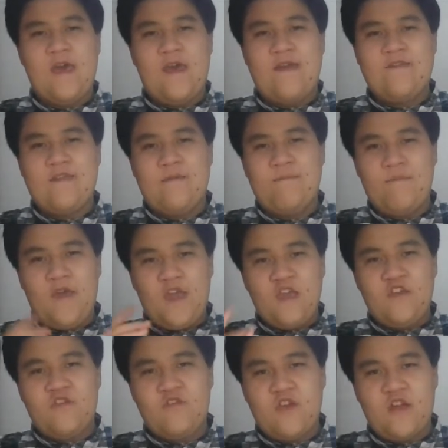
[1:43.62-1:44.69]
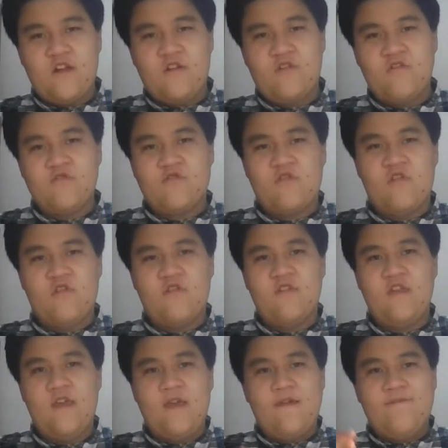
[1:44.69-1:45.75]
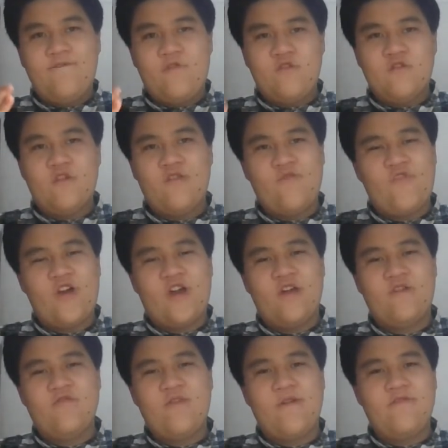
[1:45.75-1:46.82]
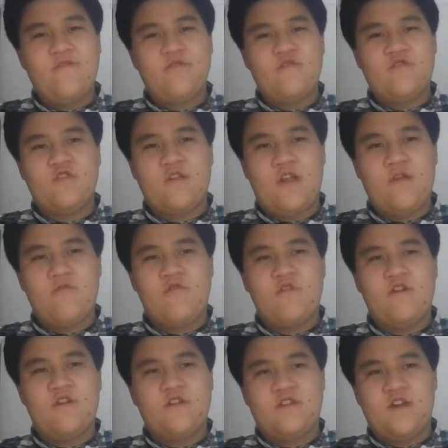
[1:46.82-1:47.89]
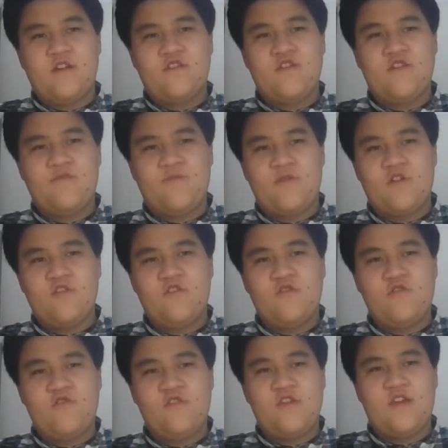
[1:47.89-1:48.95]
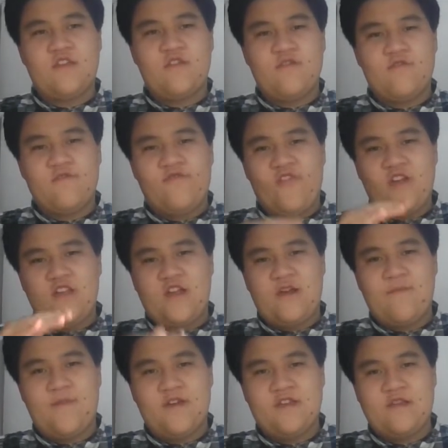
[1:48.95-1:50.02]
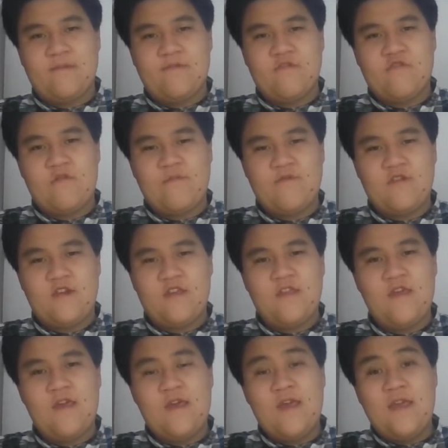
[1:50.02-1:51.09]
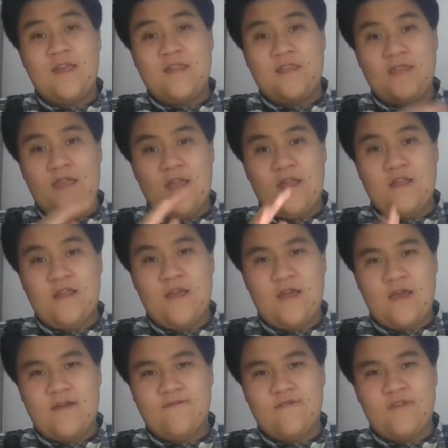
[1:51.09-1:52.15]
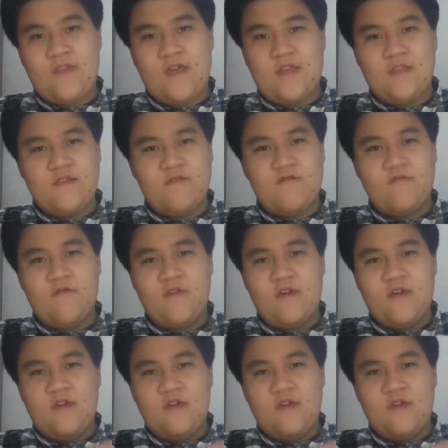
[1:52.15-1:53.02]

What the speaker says: And the main channel called Forge and Fire Revolutionary War Sergeant Spontoon. You have to find out my subscription. Then after that, you